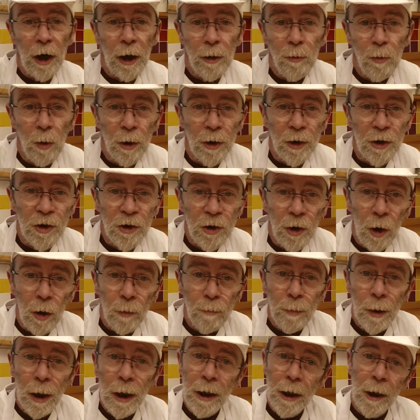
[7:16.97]
anyone to
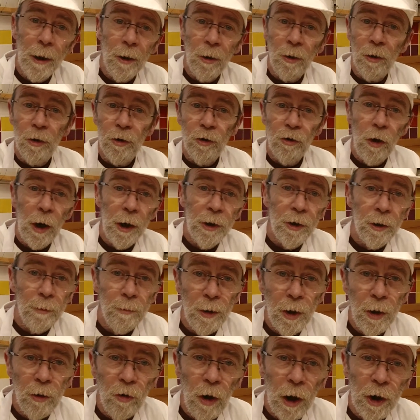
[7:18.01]
start baking or to try
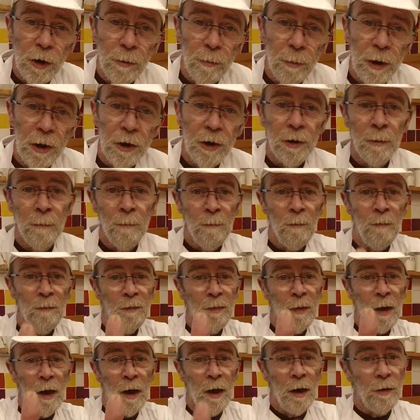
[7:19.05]
some new recipes,
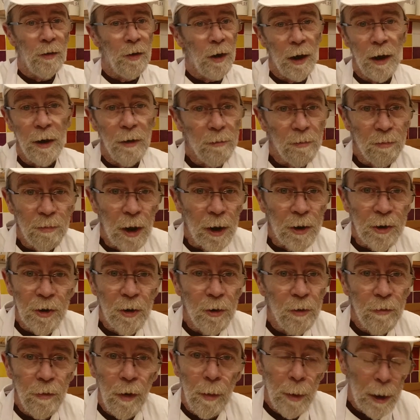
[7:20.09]
then that's
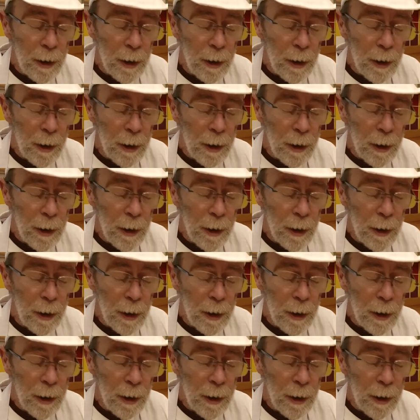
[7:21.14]
good for